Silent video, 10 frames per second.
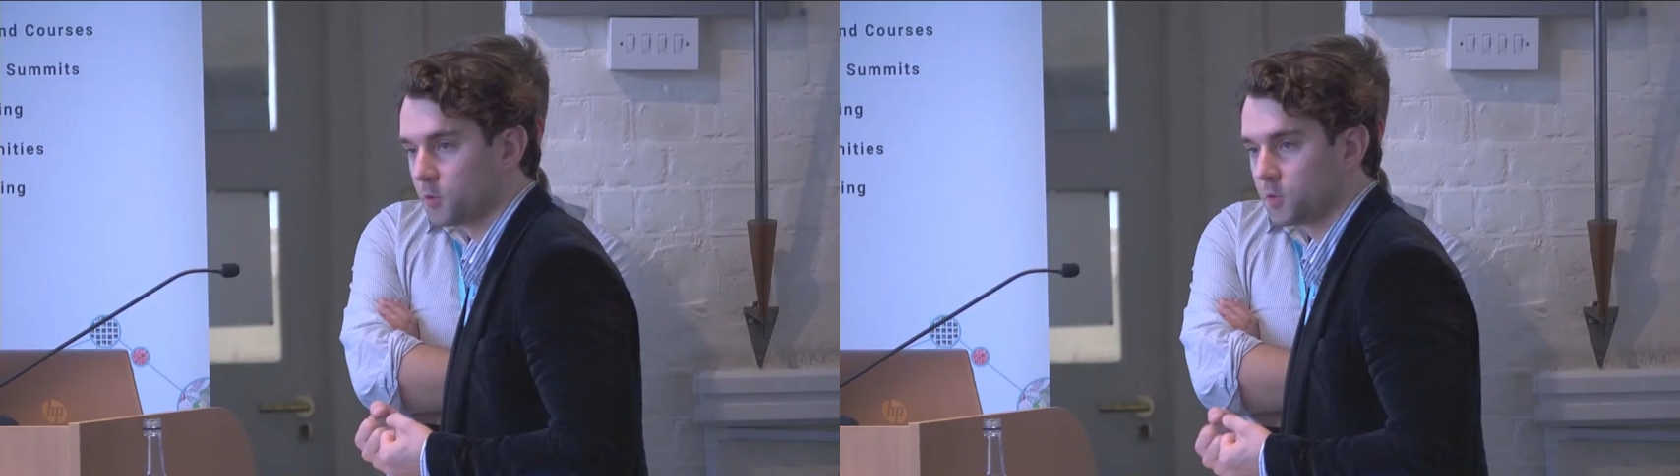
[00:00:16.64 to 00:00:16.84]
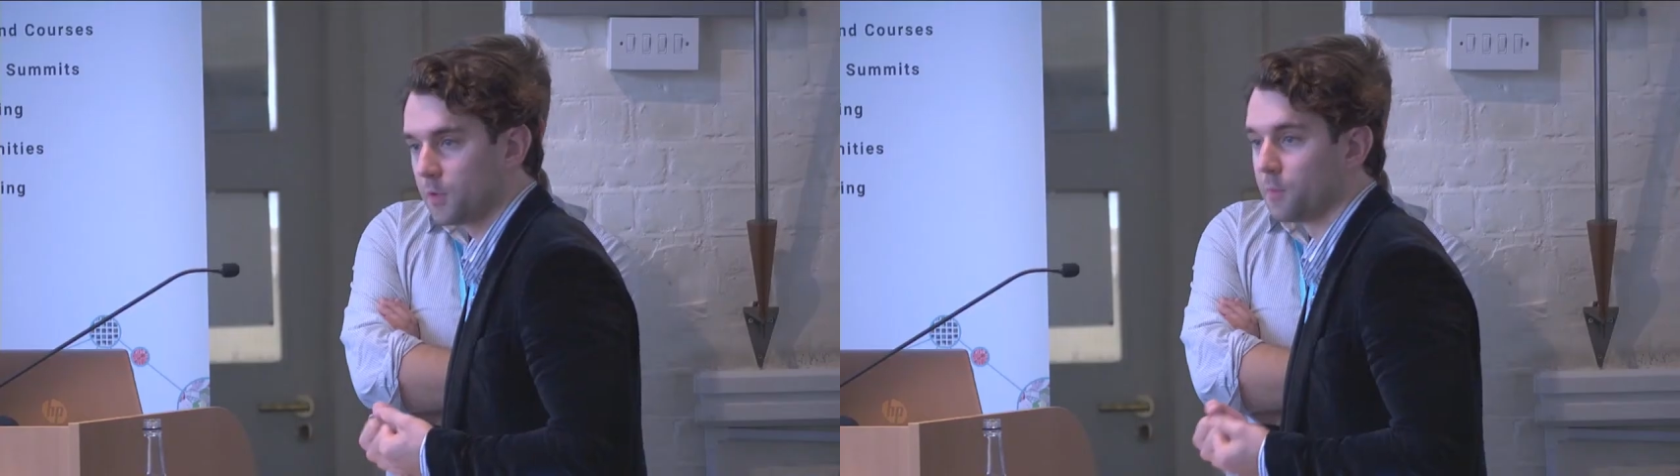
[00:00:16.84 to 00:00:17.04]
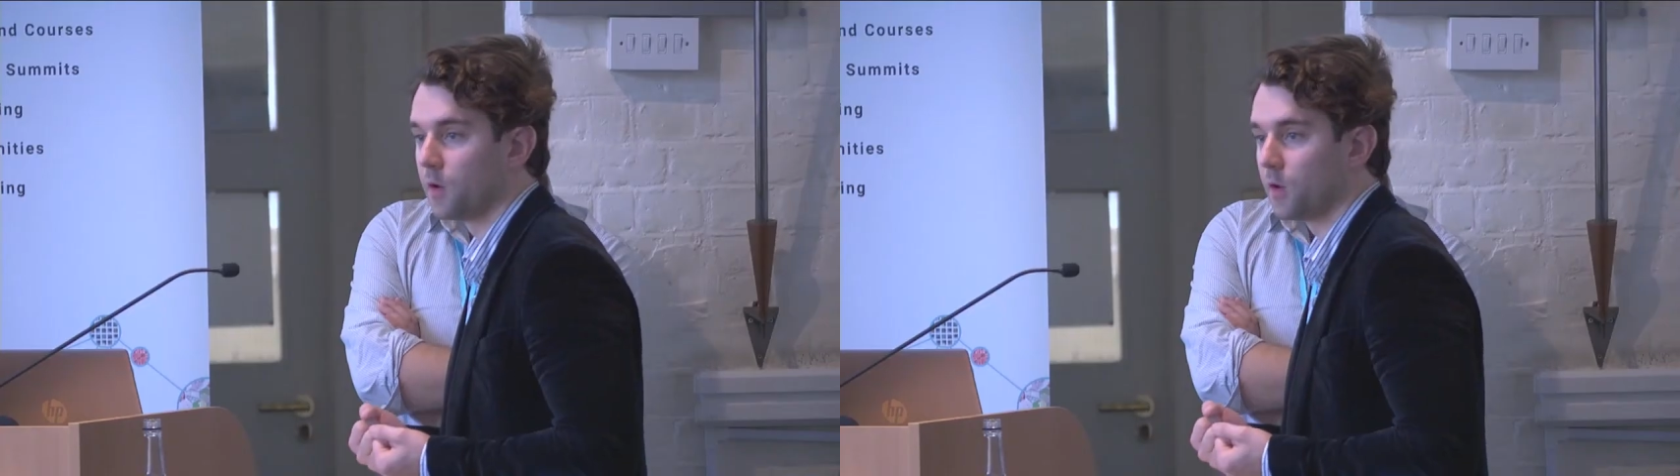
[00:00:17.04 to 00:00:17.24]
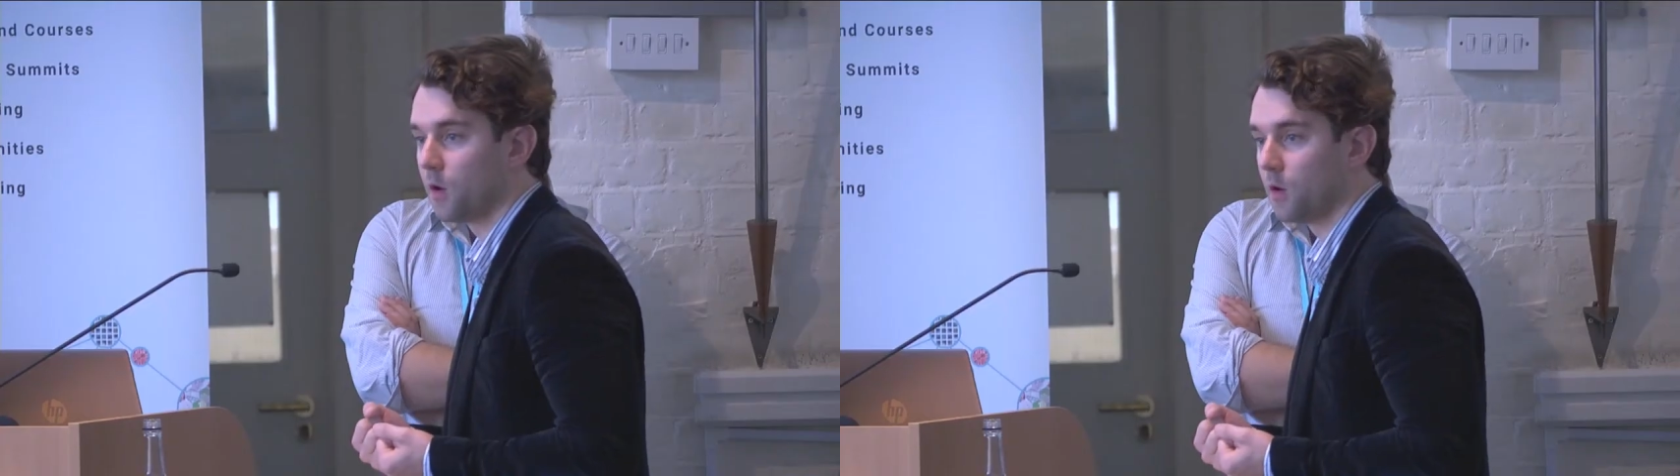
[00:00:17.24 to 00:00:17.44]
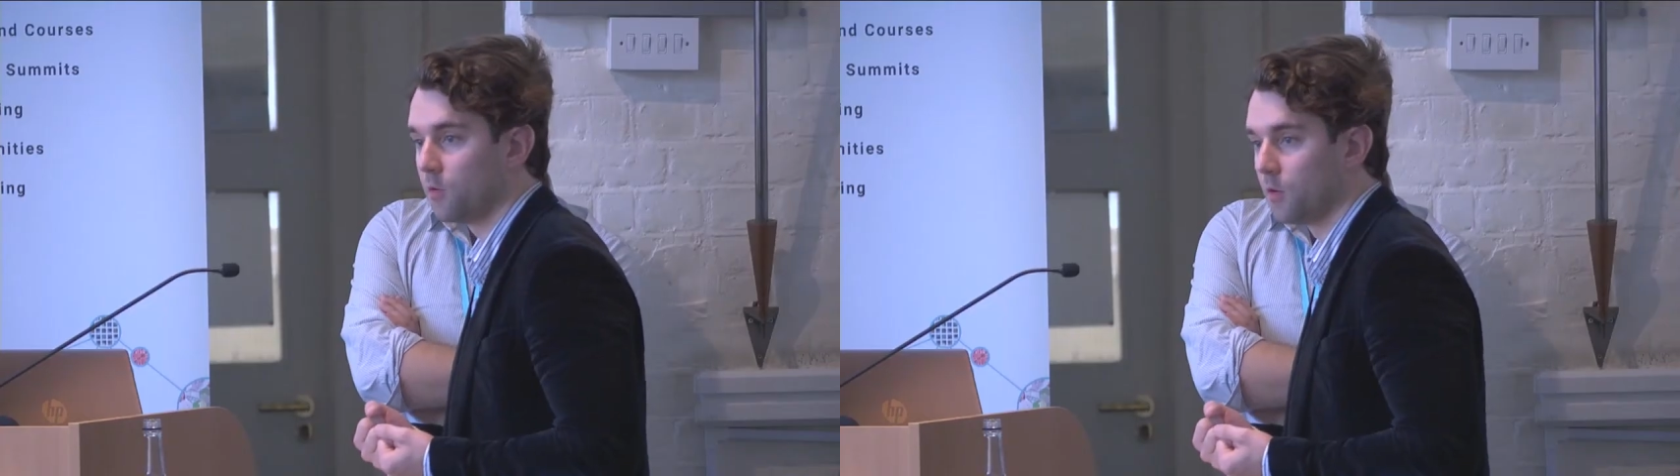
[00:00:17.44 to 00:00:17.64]
are more talking about
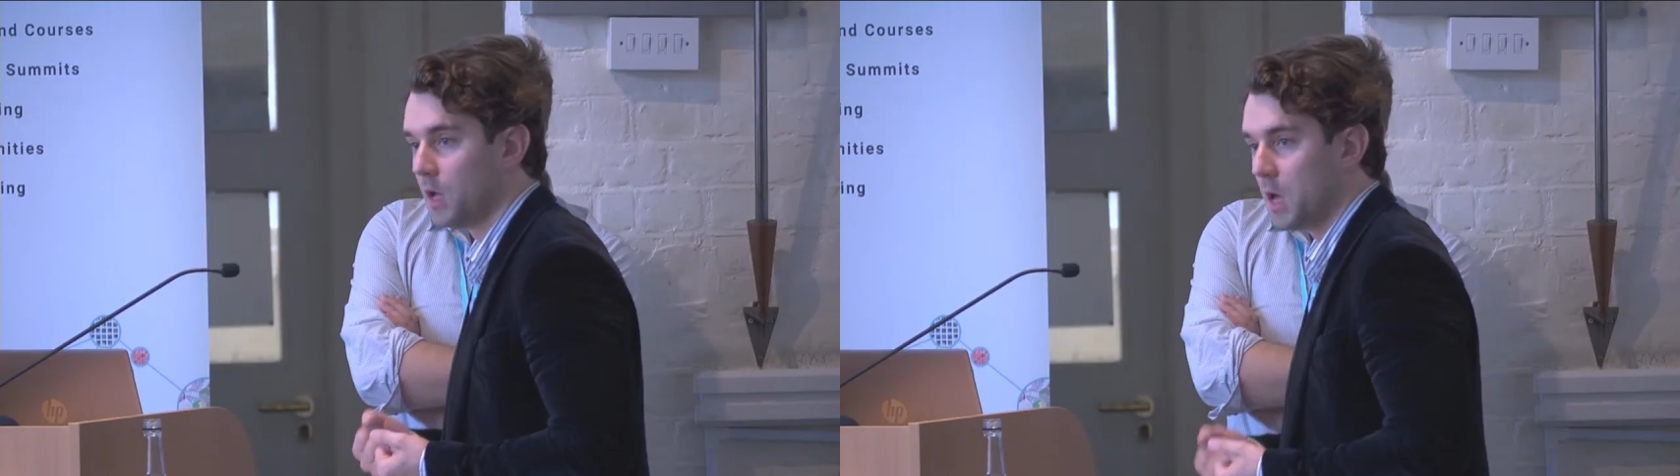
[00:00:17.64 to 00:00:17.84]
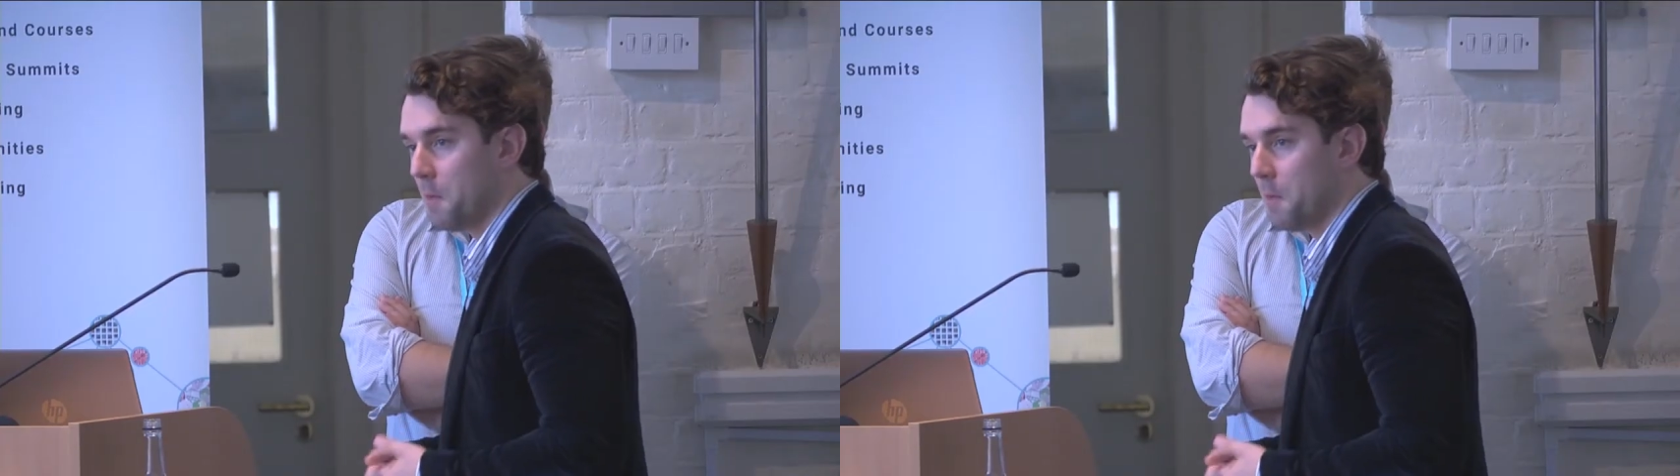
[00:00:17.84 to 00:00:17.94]
how